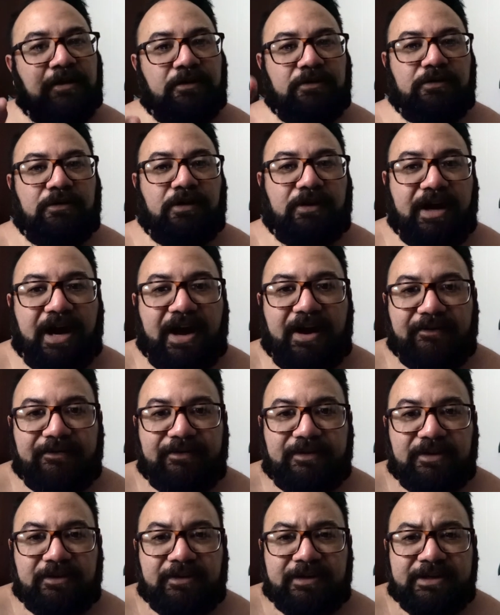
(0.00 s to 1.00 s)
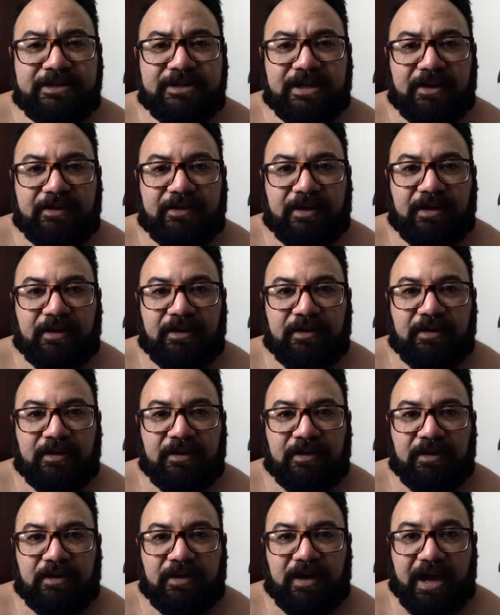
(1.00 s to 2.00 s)
Look after each other
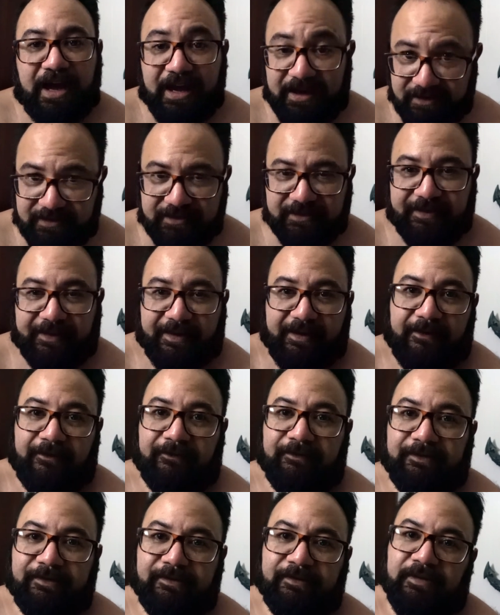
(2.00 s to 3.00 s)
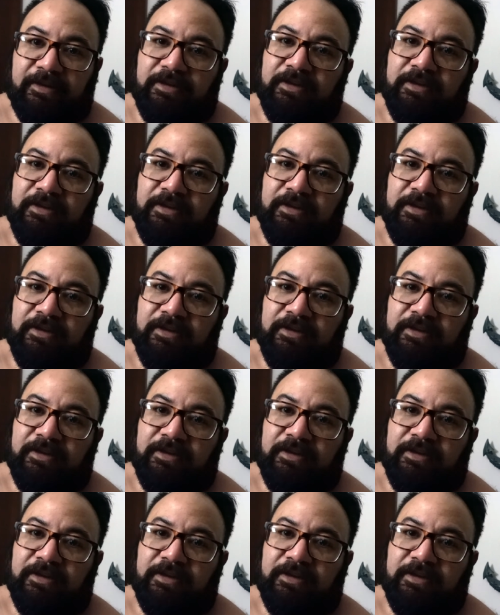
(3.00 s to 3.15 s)
and yourselves